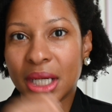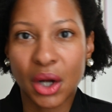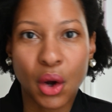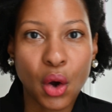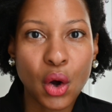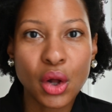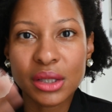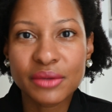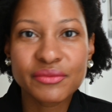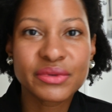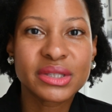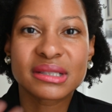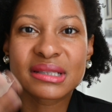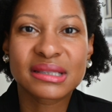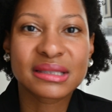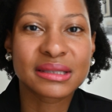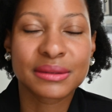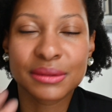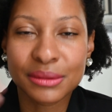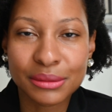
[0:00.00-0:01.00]
all of
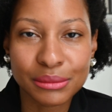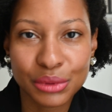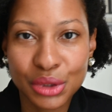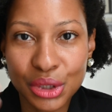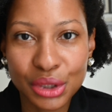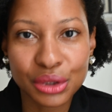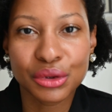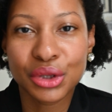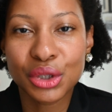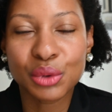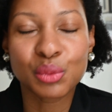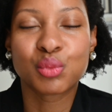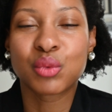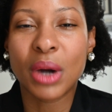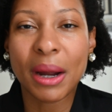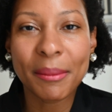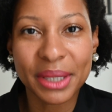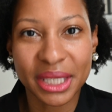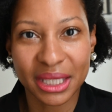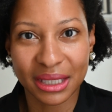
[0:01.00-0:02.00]
this, the
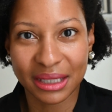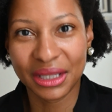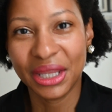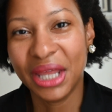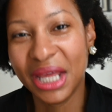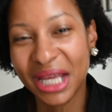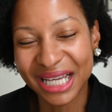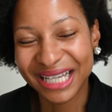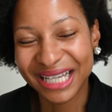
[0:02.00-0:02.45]
rubbing.